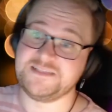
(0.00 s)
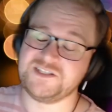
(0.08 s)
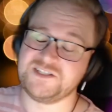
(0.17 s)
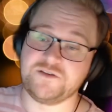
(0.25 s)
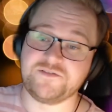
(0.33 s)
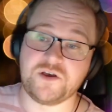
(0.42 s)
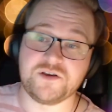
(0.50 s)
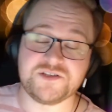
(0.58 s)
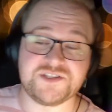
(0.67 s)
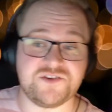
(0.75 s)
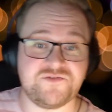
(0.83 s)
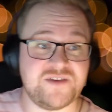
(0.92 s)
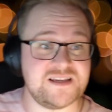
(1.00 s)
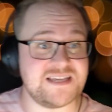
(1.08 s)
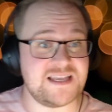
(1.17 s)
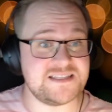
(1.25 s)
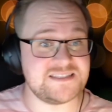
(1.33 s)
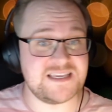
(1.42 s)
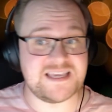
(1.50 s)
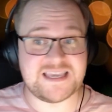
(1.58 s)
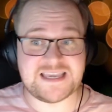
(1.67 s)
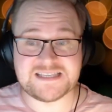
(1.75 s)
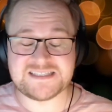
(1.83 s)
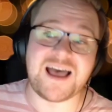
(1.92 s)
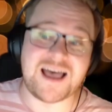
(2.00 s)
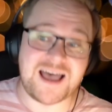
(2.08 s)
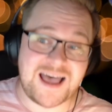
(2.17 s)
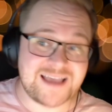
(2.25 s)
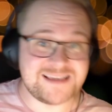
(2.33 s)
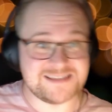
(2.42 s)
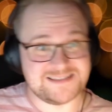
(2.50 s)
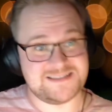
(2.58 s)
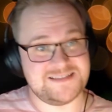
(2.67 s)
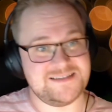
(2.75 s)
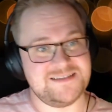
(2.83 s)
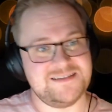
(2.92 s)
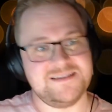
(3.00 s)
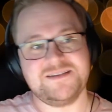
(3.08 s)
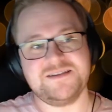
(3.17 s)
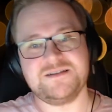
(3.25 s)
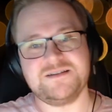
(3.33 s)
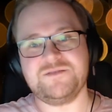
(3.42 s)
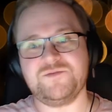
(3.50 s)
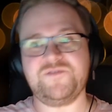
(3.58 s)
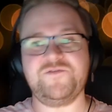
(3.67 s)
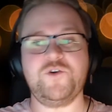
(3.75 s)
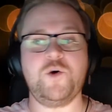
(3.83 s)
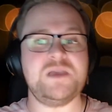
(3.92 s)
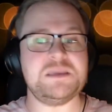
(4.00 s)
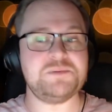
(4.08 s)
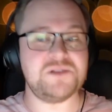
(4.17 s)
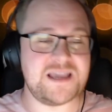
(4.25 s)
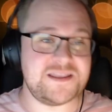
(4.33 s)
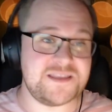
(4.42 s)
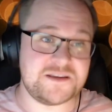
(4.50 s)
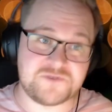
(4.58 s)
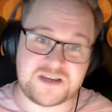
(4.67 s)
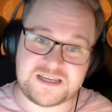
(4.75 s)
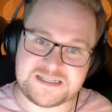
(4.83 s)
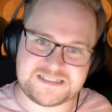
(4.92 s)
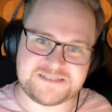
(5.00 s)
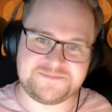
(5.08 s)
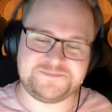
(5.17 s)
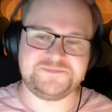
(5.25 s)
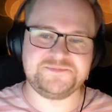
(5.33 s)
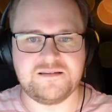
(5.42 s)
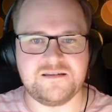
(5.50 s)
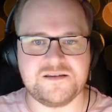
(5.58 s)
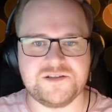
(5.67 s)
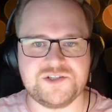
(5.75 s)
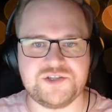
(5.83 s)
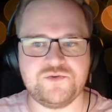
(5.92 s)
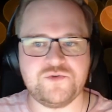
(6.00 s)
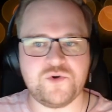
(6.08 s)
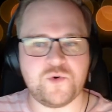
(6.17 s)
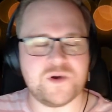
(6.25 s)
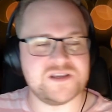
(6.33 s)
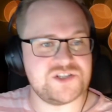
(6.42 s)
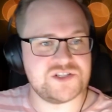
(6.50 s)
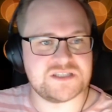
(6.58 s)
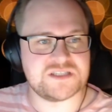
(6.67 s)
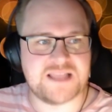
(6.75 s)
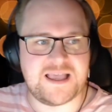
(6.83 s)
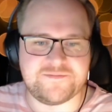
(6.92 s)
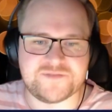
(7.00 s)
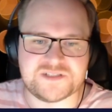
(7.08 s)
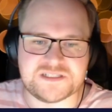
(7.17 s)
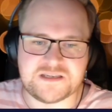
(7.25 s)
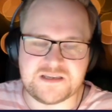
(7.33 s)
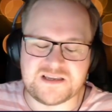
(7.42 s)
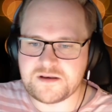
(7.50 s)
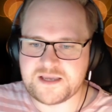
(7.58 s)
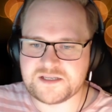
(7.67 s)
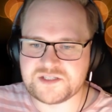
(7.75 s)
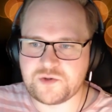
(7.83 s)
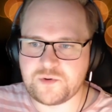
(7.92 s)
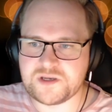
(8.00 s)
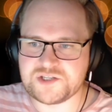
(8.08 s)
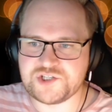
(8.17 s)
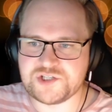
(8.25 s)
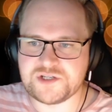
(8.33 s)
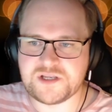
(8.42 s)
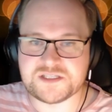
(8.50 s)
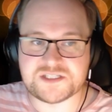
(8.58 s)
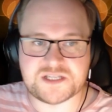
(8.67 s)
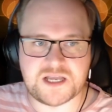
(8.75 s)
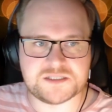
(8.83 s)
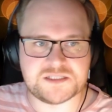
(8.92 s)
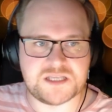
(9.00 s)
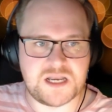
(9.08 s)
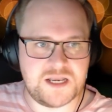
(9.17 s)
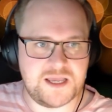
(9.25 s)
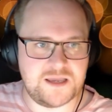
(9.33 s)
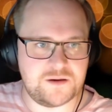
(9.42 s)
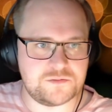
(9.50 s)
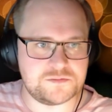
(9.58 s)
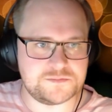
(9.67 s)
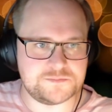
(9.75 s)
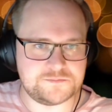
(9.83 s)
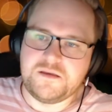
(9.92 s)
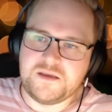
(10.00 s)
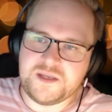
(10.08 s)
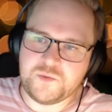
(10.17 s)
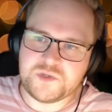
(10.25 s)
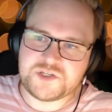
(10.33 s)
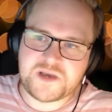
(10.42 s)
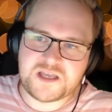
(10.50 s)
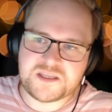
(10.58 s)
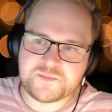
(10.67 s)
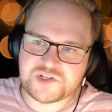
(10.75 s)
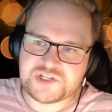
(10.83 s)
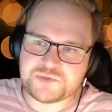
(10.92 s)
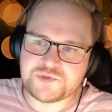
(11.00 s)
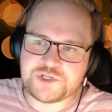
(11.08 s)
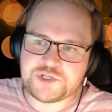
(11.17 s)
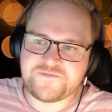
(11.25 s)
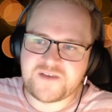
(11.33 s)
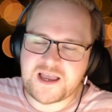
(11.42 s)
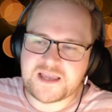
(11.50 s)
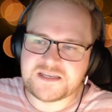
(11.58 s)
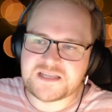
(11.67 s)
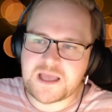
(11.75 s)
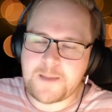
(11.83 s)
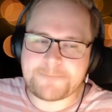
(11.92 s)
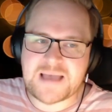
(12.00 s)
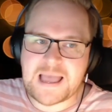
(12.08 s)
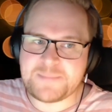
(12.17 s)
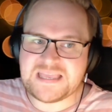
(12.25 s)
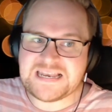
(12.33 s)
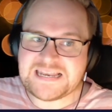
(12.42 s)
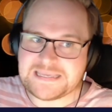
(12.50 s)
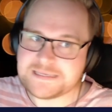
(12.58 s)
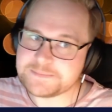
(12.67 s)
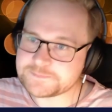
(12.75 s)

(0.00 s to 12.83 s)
So of course the correct answer is eyes. 4 people getting that right. 2 questions left. Next question starts now. In which part of the body would you find papillae?